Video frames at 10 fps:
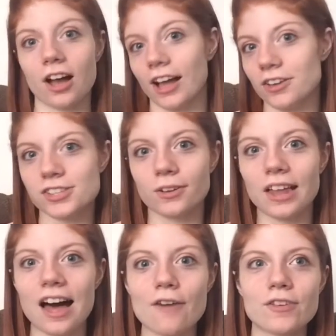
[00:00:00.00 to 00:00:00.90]
I also
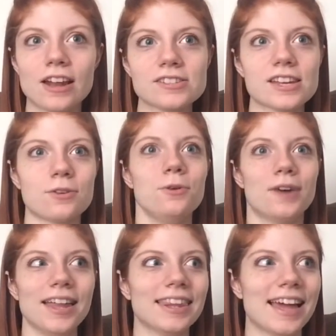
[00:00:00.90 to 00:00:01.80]
love stuff. And I was like, ooh,
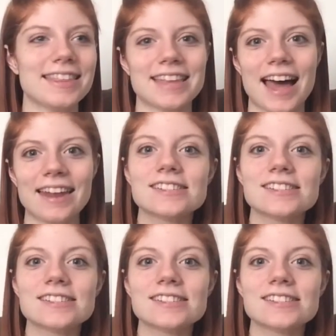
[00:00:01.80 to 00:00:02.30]
I like that.